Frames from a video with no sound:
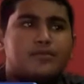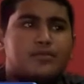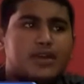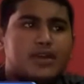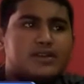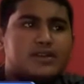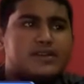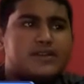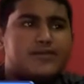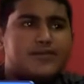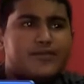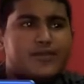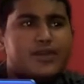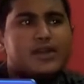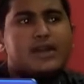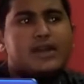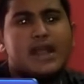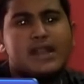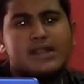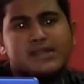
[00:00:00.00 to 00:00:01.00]
if
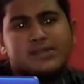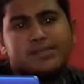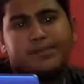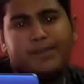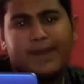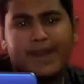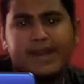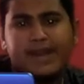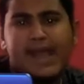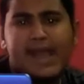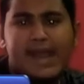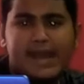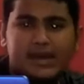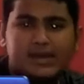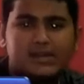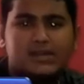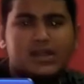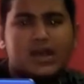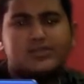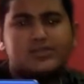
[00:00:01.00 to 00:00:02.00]
we can spend
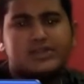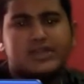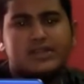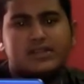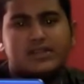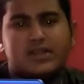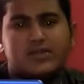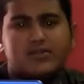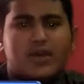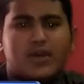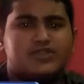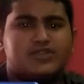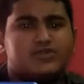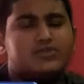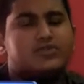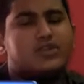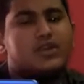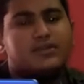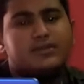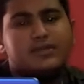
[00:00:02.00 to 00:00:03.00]
8,000, then why
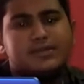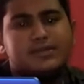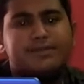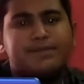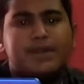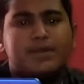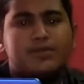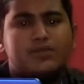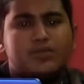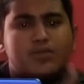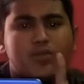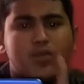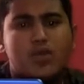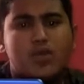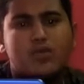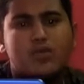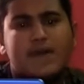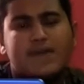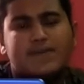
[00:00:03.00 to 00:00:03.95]
should not we spend more